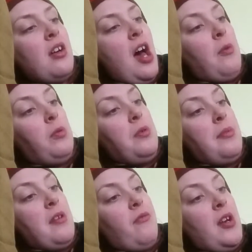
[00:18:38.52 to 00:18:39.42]
I wouldn't
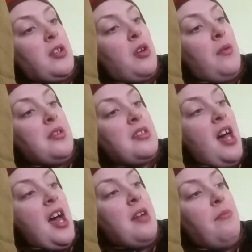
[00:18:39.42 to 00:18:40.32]
be afraid to go
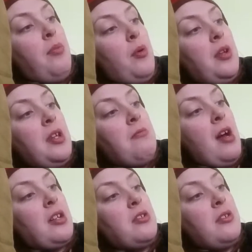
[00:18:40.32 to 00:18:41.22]
inside Borley
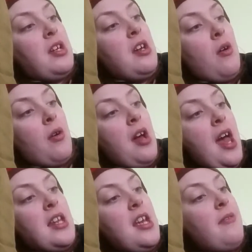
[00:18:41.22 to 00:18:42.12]
Rectory or
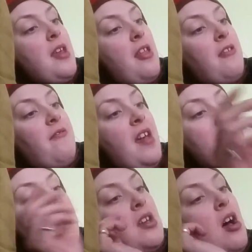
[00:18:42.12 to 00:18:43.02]
any of the other
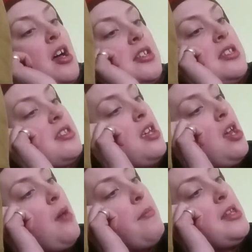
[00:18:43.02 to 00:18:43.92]
famous haunts,
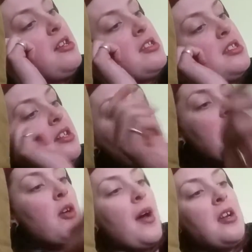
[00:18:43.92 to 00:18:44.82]
but there is certainly
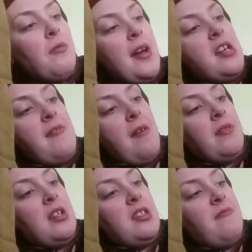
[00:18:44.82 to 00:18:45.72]
quite a weight of
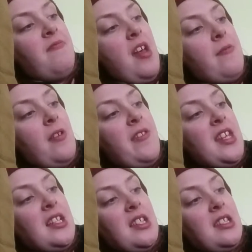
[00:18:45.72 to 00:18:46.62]
evidence in favor of the
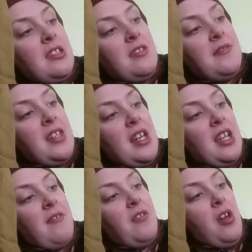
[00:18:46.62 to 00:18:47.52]
existence of
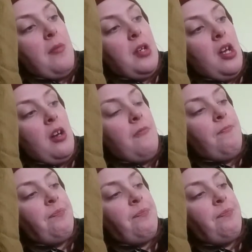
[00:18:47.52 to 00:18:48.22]
psychic phenomena."